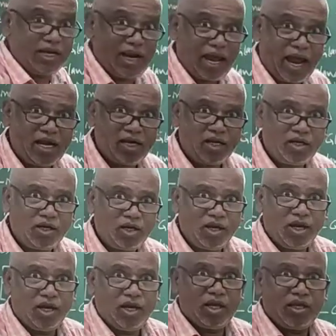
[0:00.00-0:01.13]
gland.
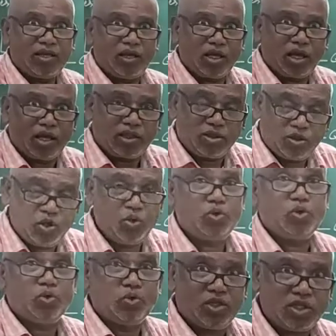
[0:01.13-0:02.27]
Due
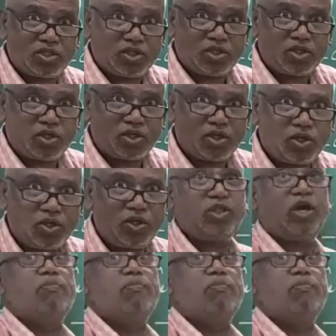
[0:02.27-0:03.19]
to this, the